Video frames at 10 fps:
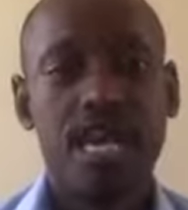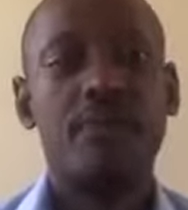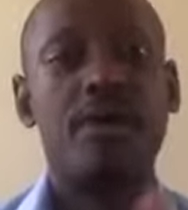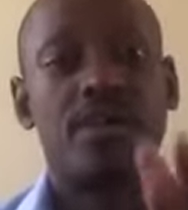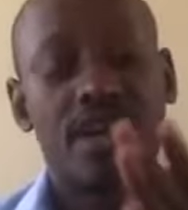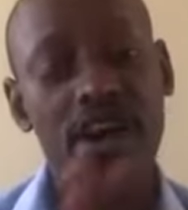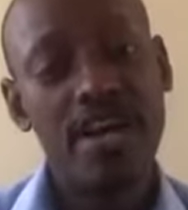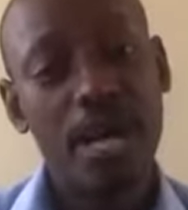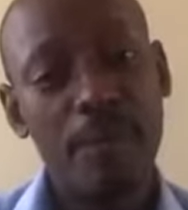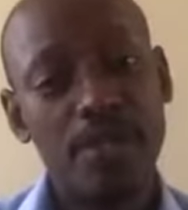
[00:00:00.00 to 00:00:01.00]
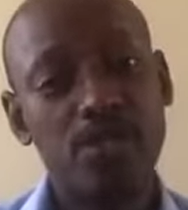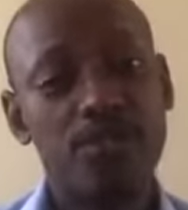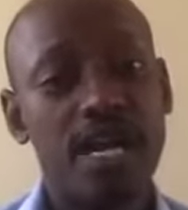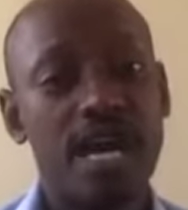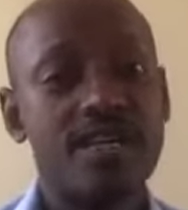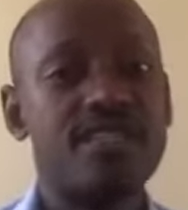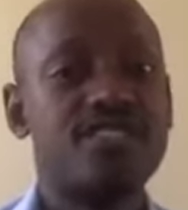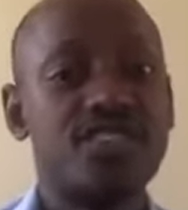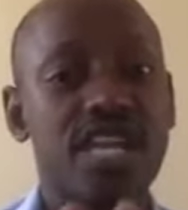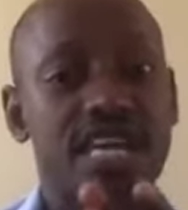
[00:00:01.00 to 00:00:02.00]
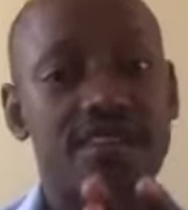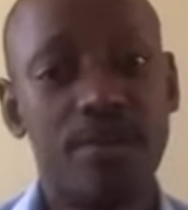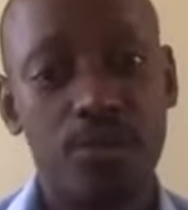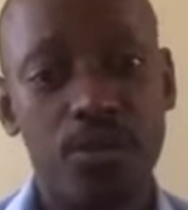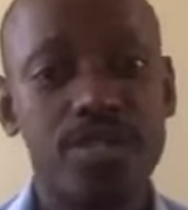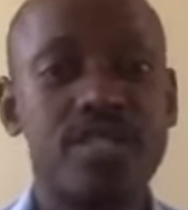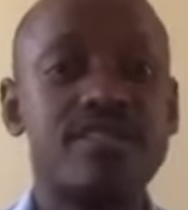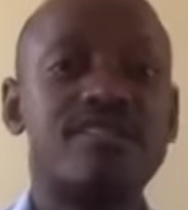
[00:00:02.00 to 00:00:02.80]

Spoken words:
But the carrying capacity of the land, just like the bulls,